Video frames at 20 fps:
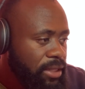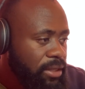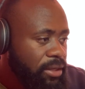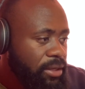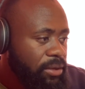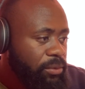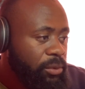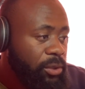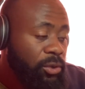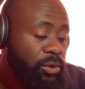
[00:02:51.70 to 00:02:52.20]

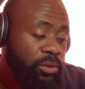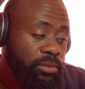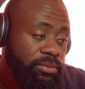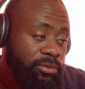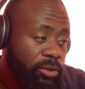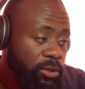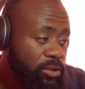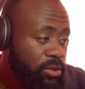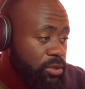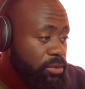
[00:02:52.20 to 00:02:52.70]
we
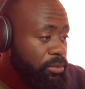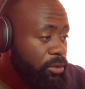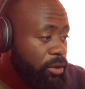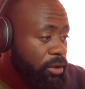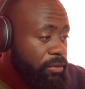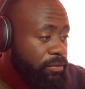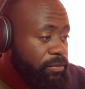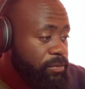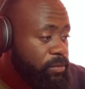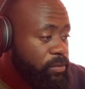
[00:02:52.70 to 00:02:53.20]
consume a lot
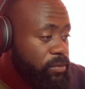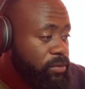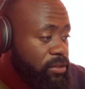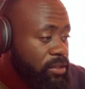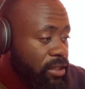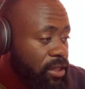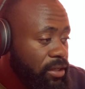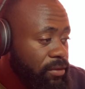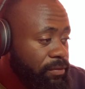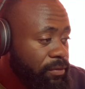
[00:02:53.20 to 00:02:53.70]
of
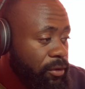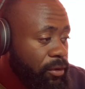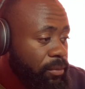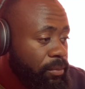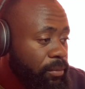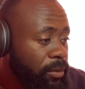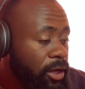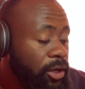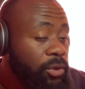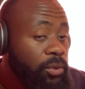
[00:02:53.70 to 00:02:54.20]
chicken
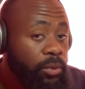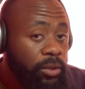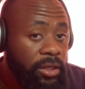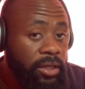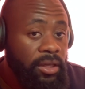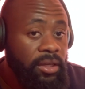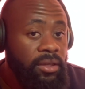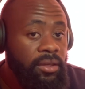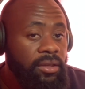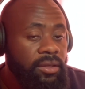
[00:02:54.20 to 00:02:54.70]
from
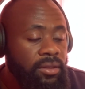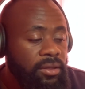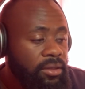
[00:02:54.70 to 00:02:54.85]
UK.